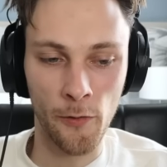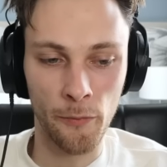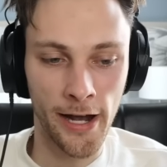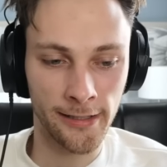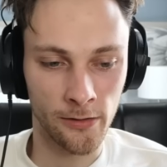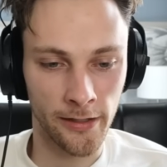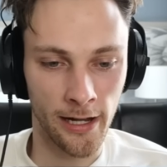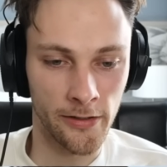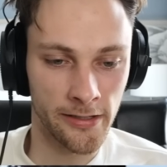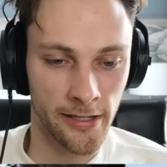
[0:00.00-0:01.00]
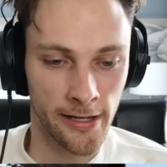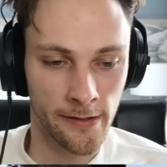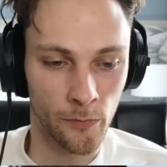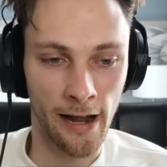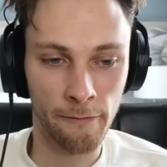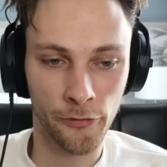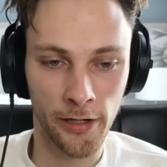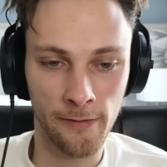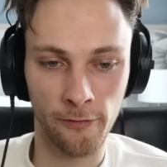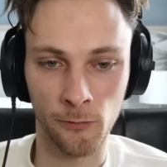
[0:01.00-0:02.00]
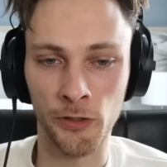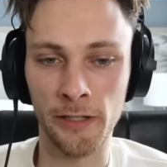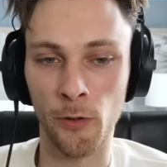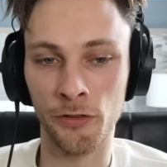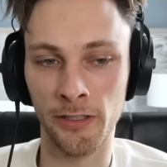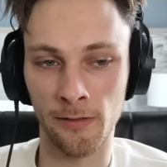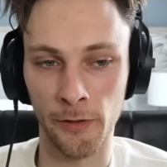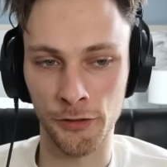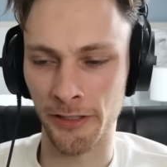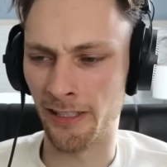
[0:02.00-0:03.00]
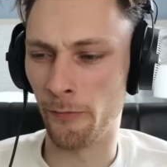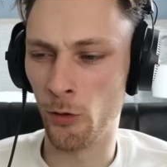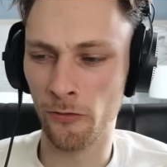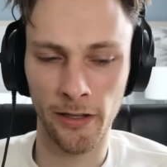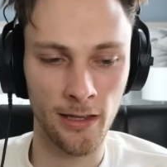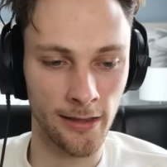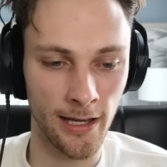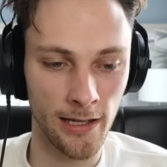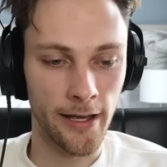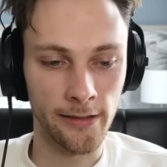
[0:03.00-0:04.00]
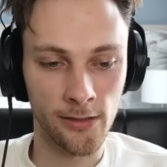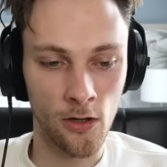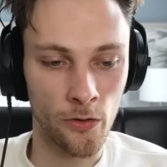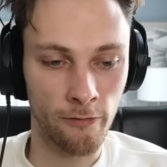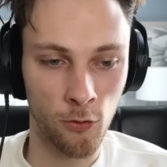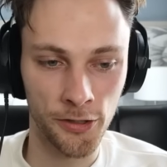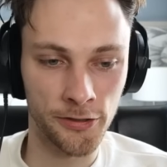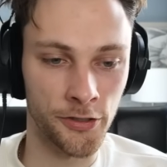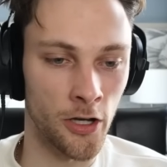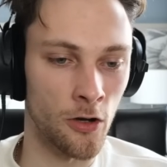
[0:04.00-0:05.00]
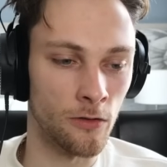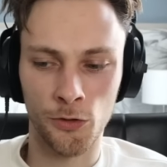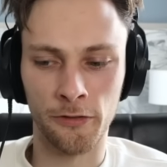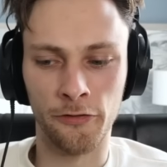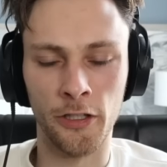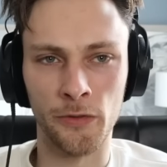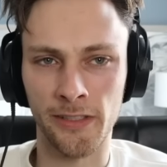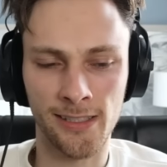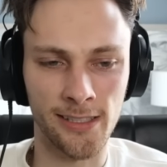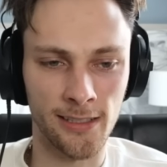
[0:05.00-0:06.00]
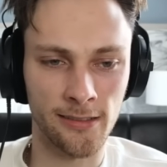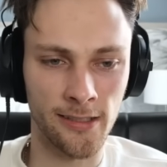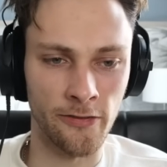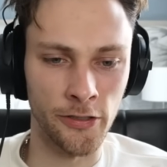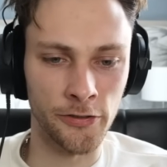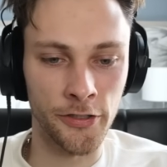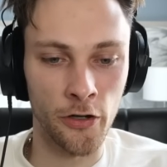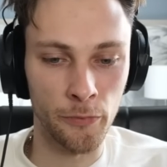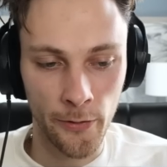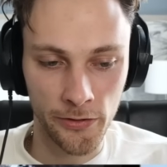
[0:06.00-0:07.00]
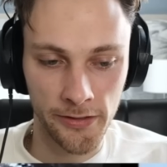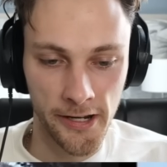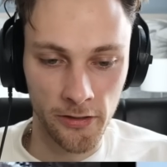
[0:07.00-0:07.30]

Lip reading: went back to kind of the same time frame from when he posted it to make sure he didn't move or anything like that. And so 4 years ago, which the video was like 6-7 years ago, he was in San